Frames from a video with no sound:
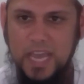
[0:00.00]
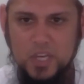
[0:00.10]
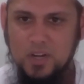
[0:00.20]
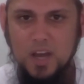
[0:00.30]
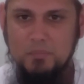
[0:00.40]
And
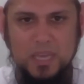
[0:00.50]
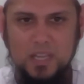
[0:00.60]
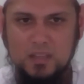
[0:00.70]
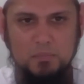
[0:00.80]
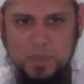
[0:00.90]
you're not
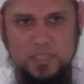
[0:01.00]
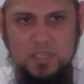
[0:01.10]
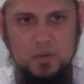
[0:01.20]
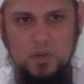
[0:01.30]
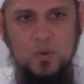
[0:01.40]
meeting the
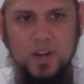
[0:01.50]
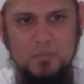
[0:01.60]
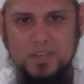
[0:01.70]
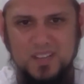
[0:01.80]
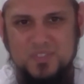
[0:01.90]
basic
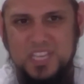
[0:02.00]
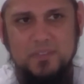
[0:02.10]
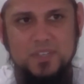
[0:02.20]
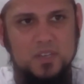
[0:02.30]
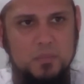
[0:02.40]
requirement of
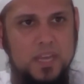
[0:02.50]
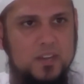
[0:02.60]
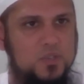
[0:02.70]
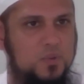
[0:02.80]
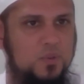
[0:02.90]
safety to be
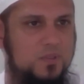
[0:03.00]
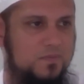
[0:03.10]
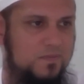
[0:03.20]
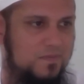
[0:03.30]
at a school.